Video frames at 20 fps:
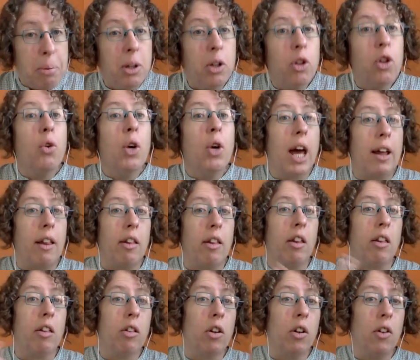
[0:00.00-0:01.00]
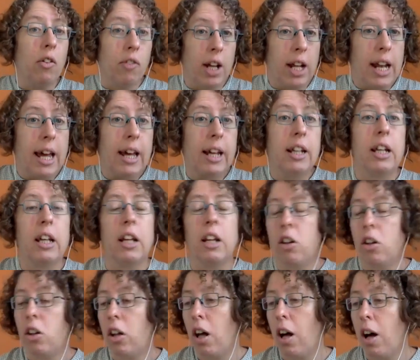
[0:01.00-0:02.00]
two cases sort of connected
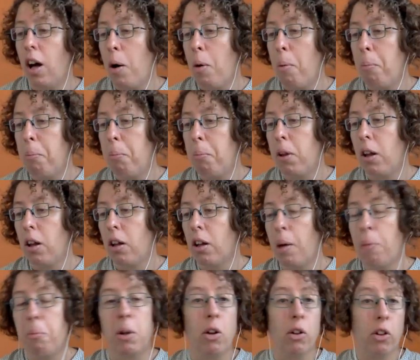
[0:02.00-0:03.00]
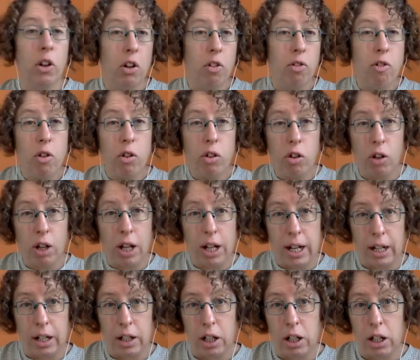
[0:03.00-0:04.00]
that come along that are also
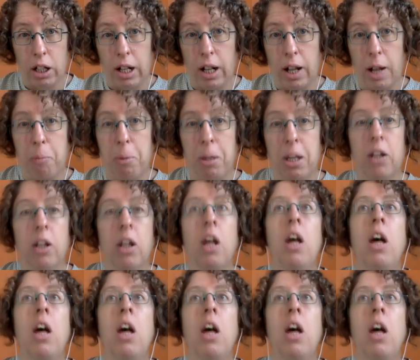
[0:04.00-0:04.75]
connected to climate.